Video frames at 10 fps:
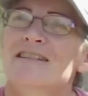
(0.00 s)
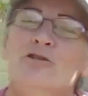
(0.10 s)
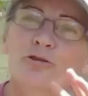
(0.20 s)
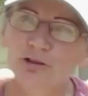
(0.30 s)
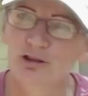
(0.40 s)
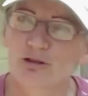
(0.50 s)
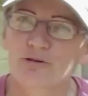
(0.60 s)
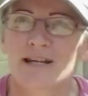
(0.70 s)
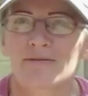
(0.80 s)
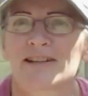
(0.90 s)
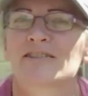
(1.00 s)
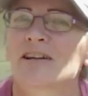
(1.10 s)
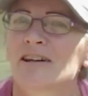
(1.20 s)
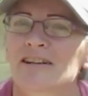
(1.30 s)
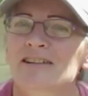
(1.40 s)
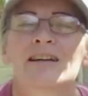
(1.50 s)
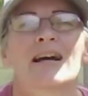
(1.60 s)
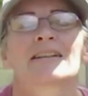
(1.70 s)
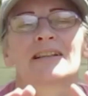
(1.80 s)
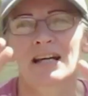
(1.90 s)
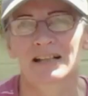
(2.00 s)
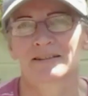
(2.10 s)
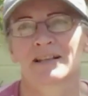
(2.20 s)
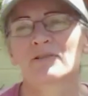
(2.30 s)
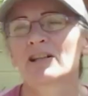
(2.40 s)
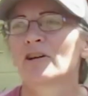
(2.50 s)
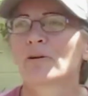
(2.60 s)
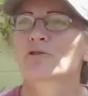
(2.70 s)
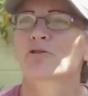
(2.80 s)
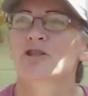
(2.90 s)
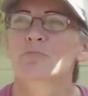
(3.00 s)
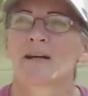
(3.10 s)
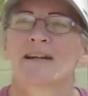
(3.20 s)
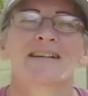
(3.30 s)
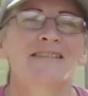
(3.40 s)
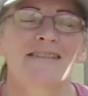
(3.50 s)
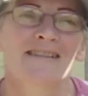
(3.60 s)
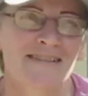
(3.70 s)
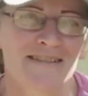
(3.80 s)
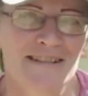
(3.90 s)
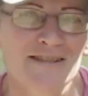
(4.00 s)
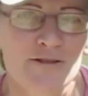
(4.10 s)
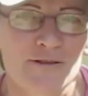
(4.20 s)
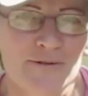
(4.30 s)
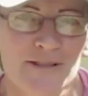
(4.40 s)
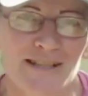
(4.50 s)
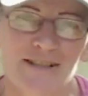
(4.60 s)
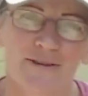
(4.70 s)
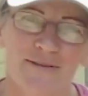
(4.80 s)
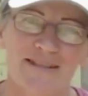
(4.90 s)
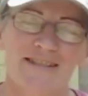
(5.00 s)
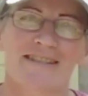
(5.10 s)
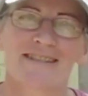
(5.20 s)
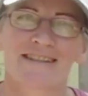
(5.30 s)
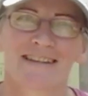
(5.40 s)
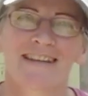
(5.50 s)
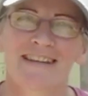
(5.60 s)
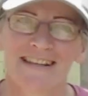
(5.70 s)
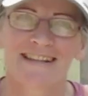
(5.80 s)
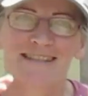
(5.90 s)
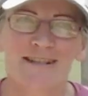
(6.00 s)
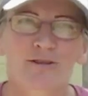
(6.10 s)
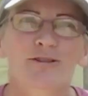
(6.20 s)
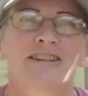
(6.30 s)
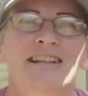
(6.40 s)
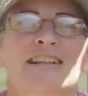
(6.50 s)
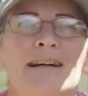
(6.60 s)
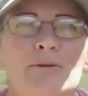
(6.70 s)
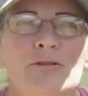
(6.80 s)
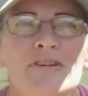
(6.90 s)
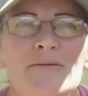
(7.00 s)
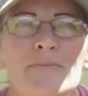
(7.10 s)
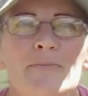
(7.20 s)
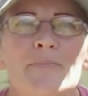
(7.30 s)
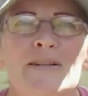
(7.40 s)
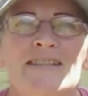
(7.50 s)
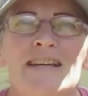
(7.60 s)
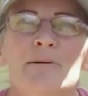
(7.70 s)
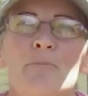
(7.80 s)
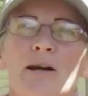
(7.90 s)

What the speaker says: good news having a garden, having an outdoor space, isn't it? So, you know, it's a good thing, I'm going to be saying, but